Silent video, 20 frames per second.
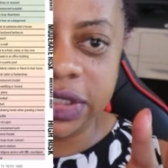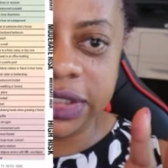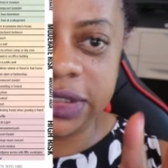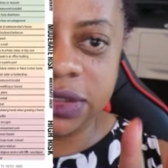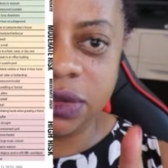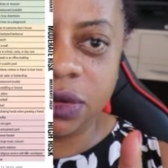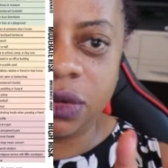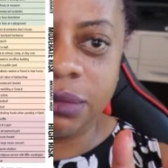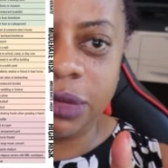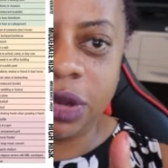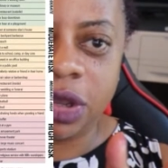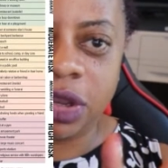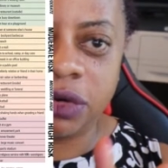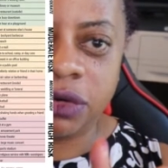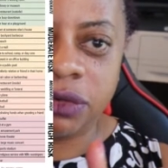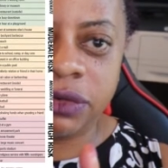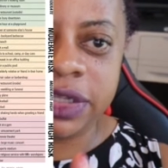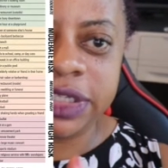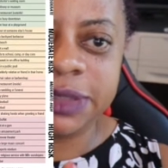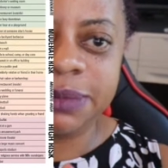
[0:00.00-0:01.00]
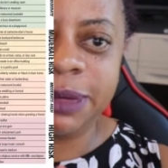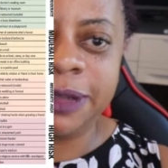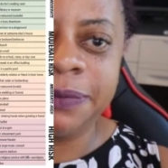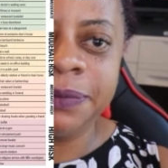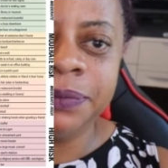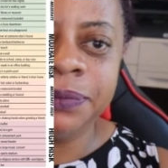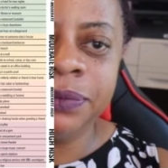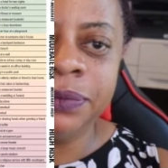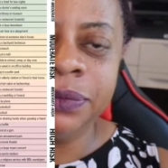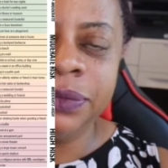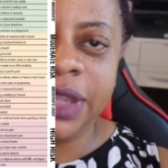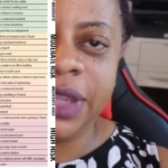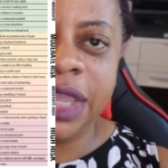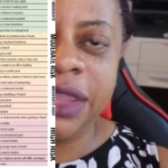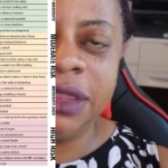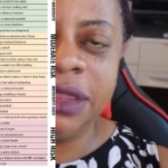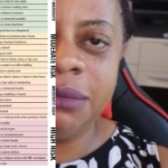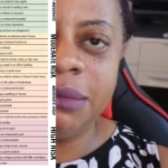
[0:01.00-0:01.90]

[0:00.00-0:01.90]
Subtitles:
that's all moderate risk. But in the